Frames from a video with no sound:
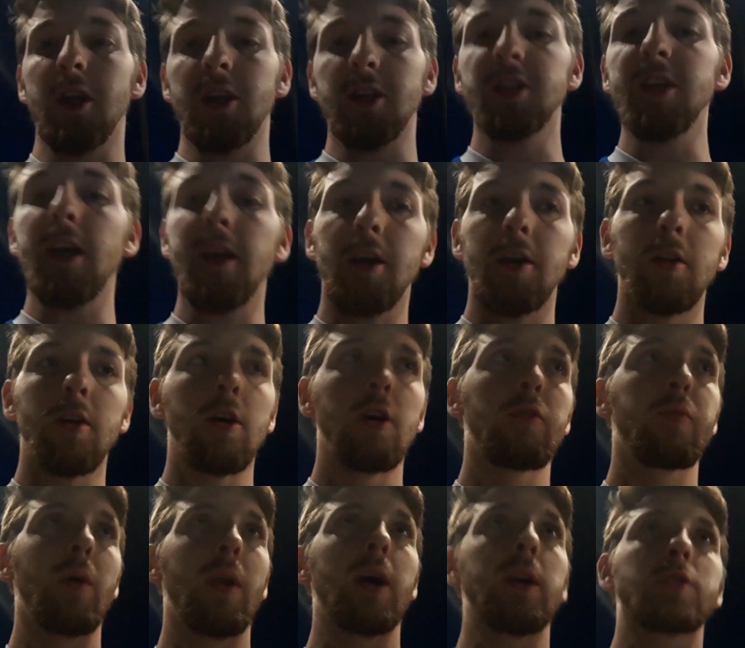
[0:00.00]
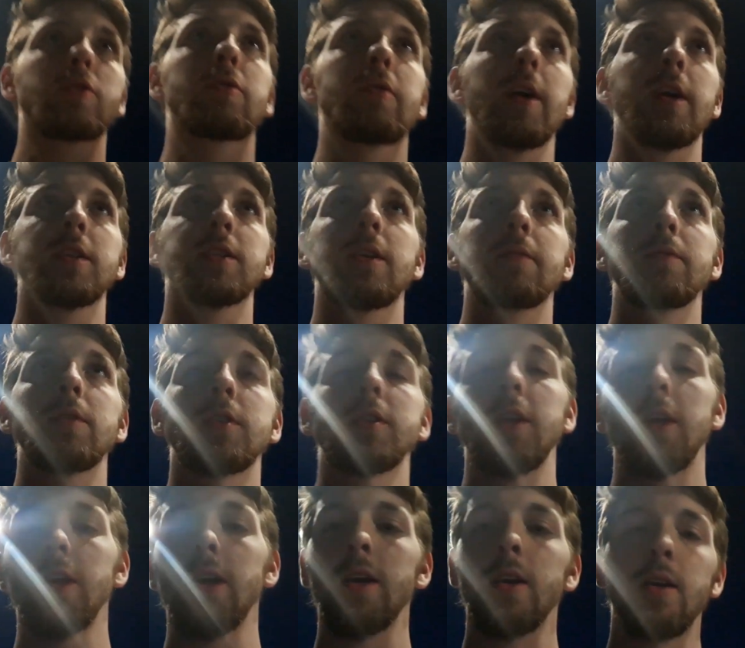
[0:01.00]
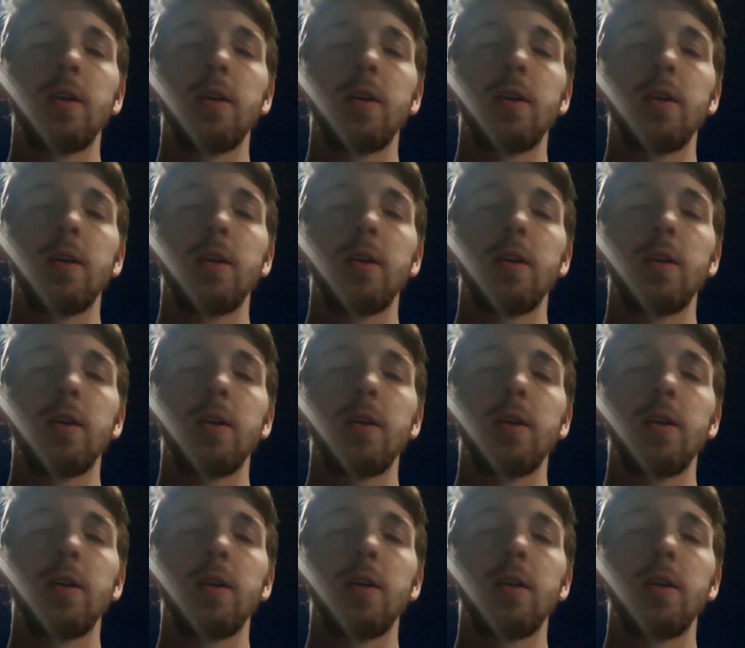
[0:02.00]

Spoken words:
in the second half we lacked creativity.